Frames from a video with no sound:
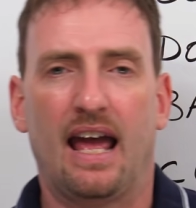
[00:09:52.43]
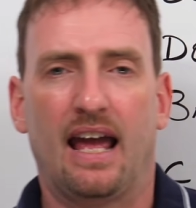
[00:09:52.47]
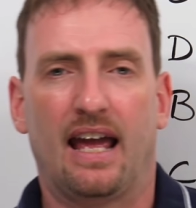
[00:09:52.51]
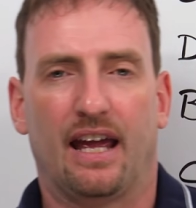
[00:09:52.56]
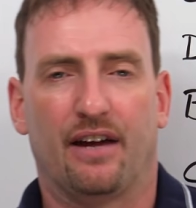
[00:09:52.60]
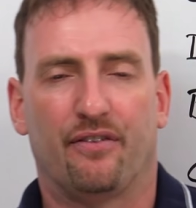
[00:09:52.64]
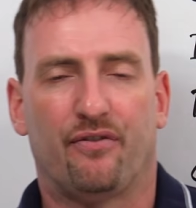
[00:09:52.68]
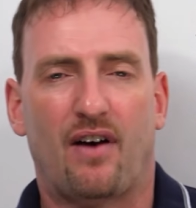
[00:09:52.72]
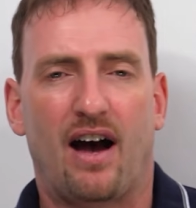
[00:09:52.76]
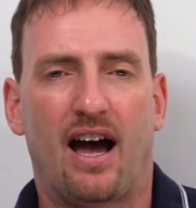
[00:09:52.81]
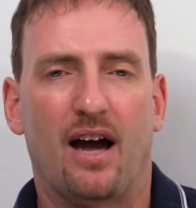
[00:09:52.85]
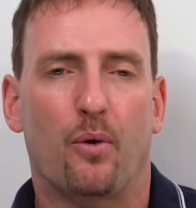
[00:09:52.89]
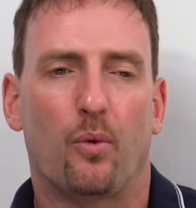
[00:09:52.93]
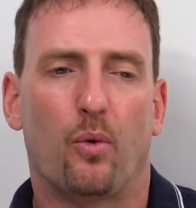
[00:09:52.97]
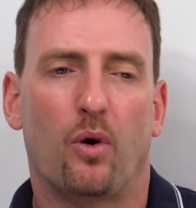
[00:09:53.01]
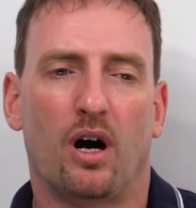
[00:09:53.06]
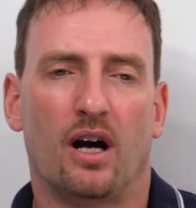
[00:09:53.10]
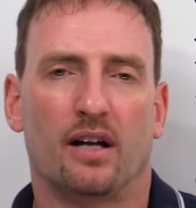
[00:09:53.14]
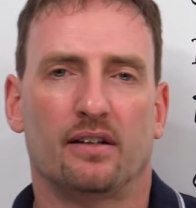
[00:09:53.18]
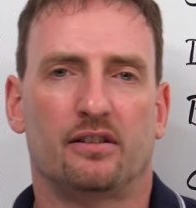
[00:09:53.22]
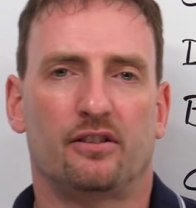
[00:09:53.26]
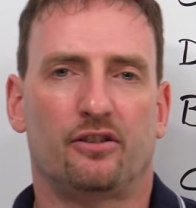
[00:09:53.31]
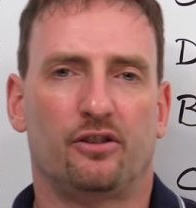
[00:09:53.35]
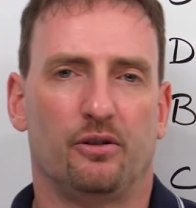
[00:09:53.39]
if I
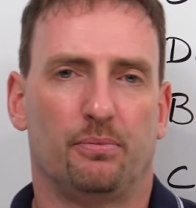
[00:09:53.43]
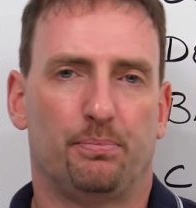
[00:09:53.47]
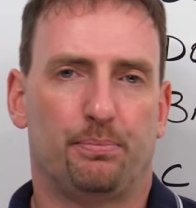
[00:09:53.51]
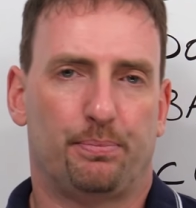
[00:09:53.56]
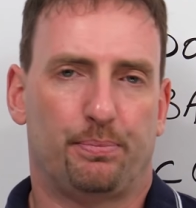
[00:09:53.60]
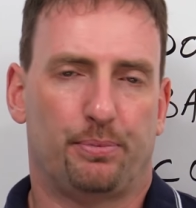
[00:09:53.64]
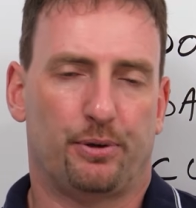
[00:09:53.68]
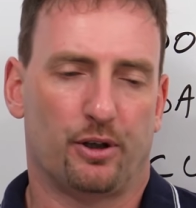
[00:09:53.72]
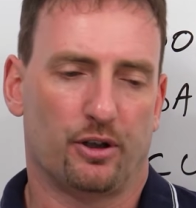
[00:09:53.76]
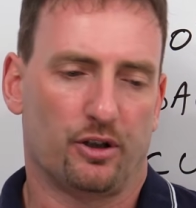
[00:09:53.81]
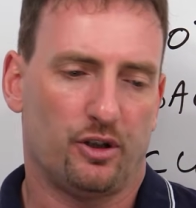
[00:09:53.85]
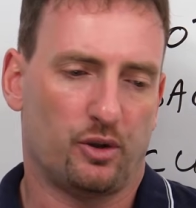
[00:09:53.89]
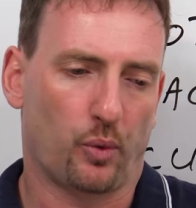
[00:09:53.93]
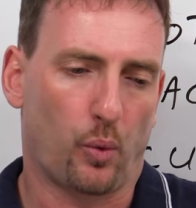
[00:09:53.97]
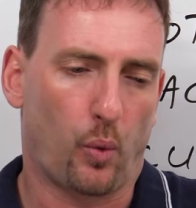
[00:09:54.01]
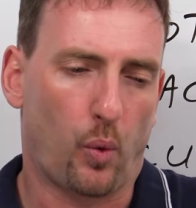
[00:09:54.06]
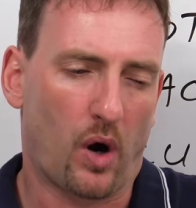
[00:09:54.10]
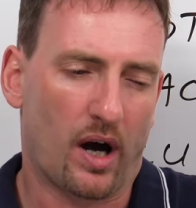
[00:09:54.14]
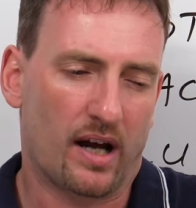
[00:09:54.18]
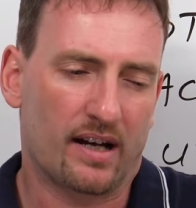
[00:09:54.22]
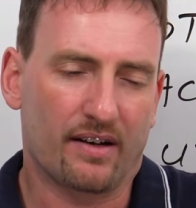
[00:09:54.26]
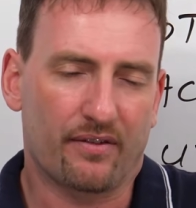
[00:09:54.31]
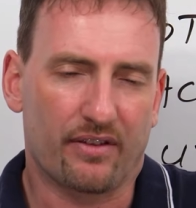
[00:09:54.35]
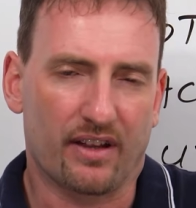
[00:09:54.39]
want to push
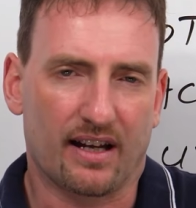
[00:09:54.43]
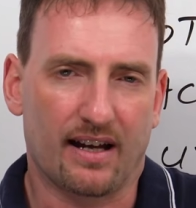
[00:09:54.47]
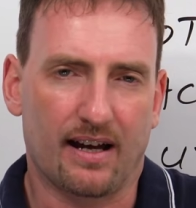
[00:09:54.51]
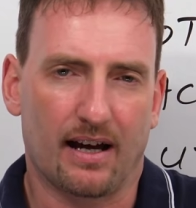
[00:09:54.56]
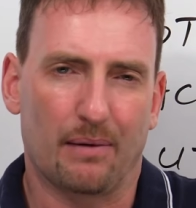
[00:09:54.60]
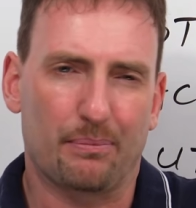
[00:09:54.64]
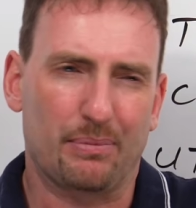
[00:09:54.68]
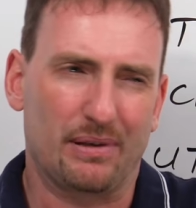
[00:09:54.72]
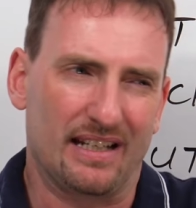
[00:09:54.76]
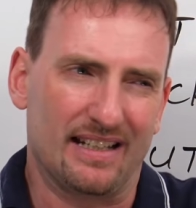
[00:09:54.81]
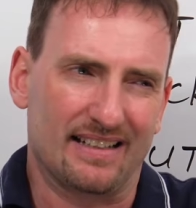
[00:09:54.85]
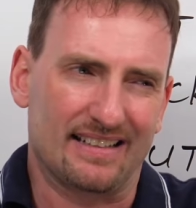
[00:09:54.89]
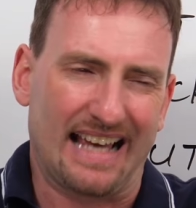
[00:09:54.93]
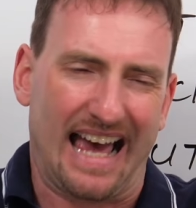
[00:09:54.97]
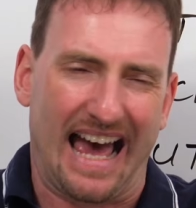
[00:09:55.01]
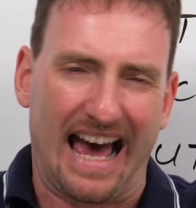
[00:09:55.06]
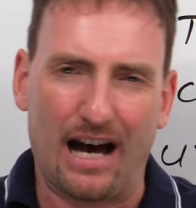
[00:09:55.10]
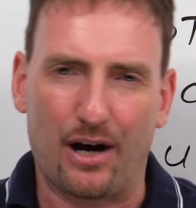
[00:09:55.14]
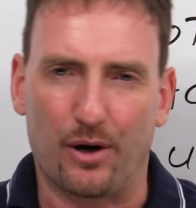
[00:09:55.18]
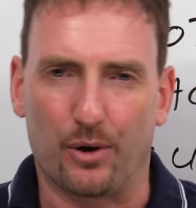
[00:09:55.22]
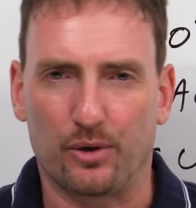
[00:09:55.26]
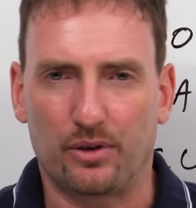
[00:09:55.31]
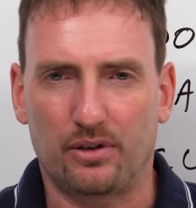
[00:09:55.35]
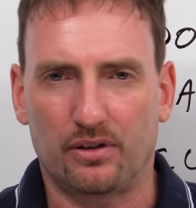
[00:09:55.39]
one of the companies
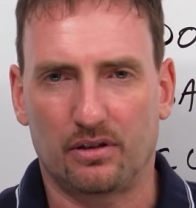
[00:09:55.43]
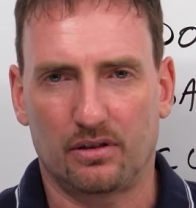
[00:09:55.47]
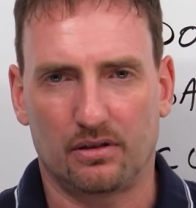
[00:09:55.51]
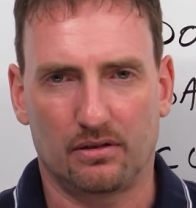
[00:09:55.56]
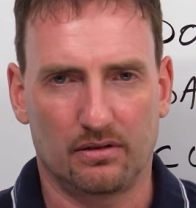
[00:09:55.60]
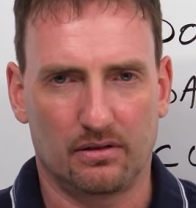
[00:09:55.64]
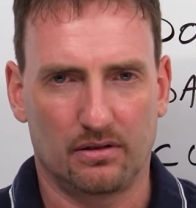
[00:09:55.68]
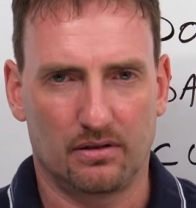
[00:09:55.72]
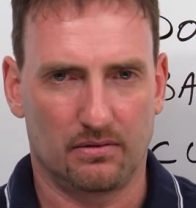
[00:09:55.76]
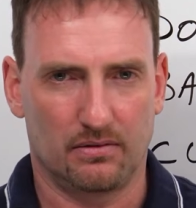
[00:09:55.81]
out,